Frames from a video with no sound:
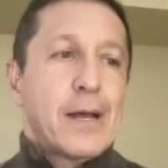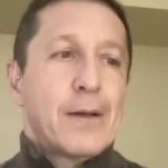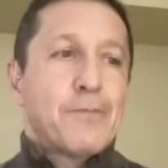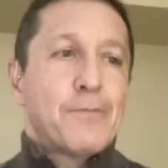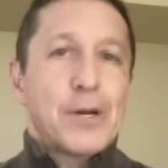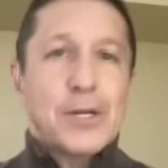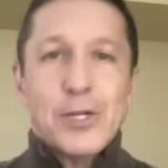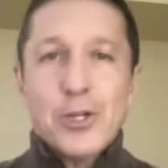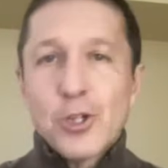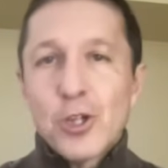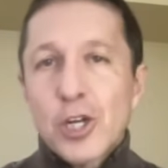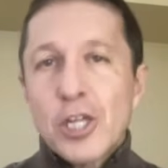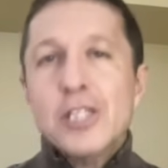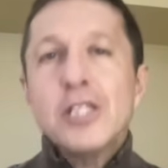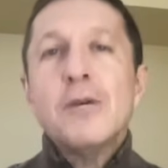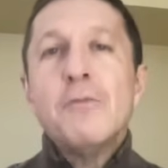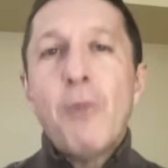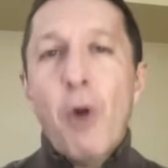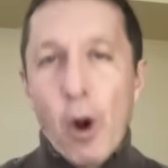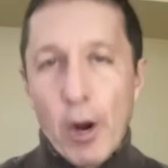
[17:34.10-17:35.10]
But you look at
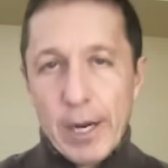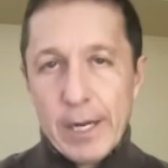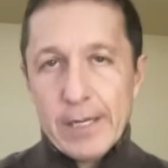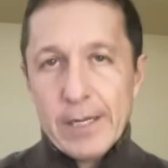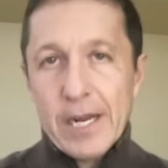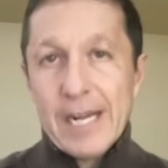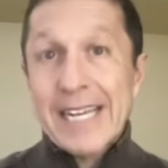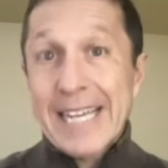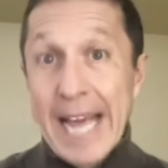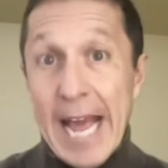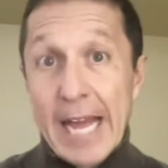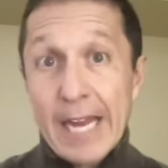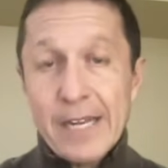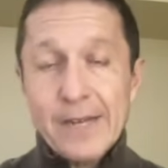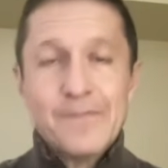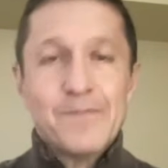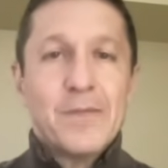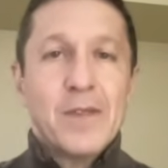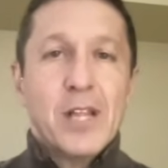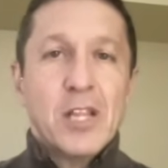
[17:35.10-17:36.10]
the market, again,
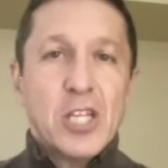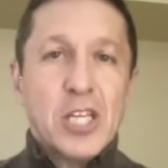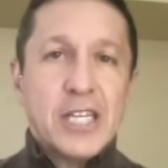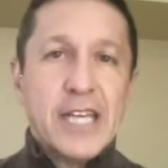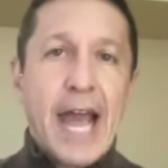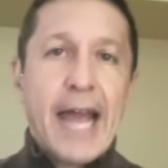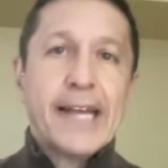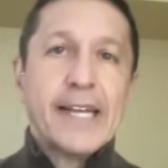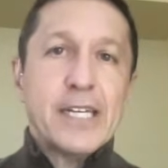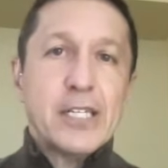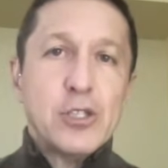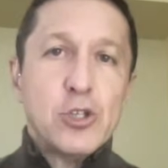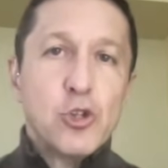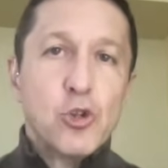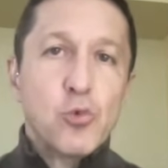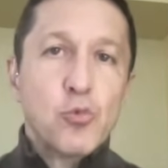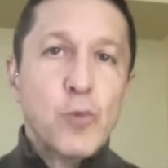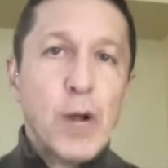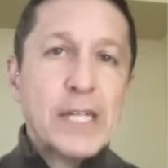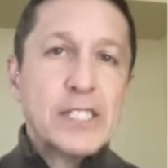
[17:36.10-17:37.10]
the Yankees,
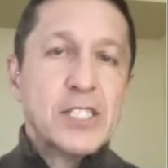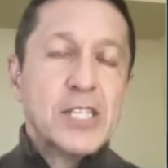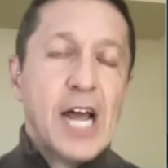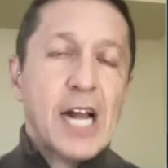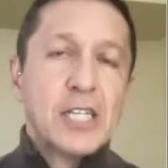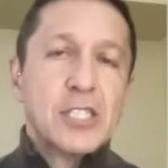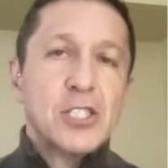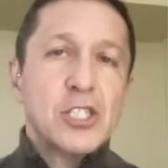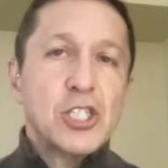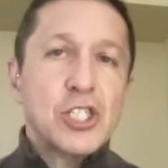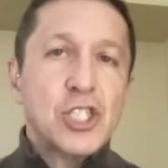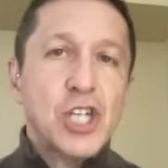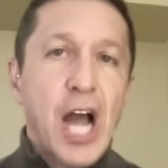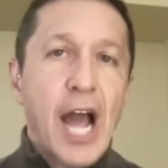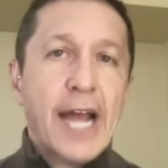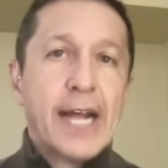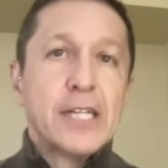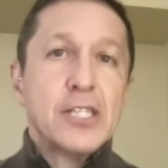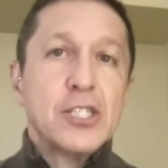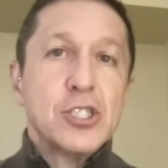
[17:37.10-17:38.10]
the Red Sox, the
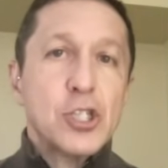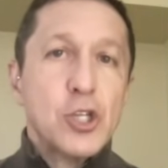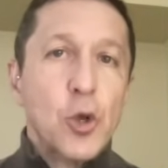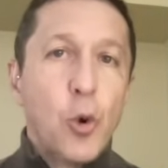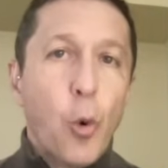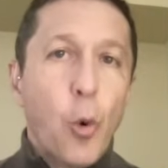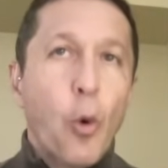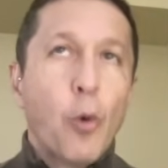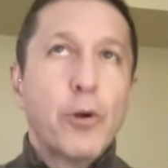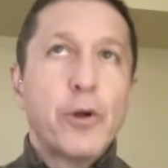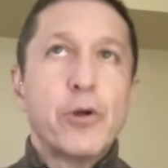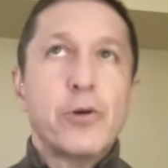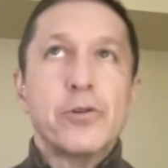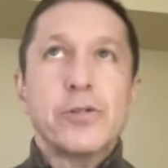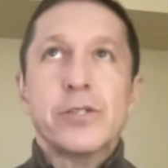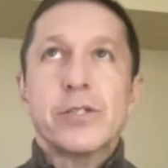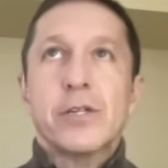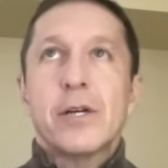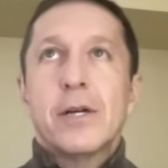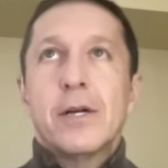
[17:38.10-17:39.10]
Giants, the
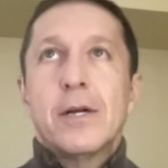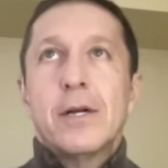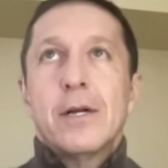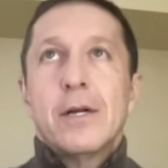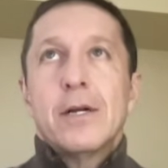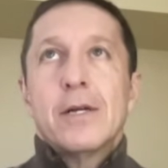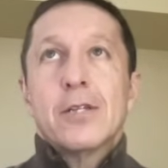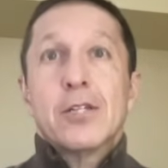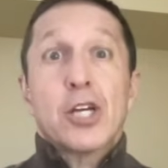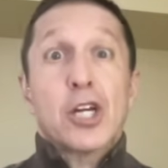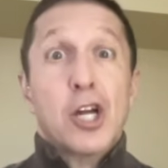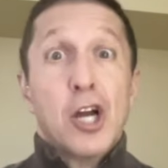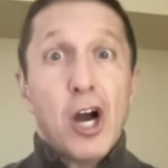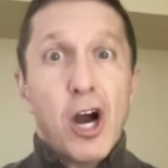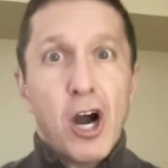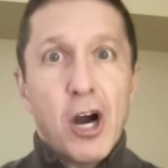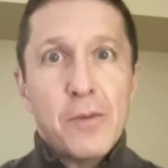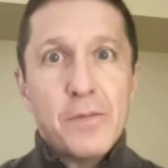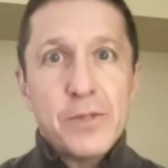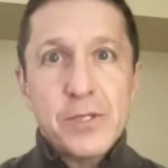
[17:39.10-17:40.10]
Orioles, the
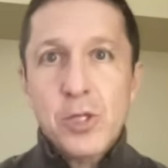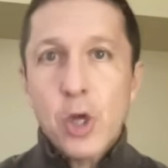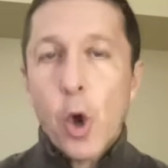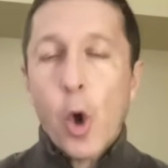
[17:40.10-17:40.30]
Cubs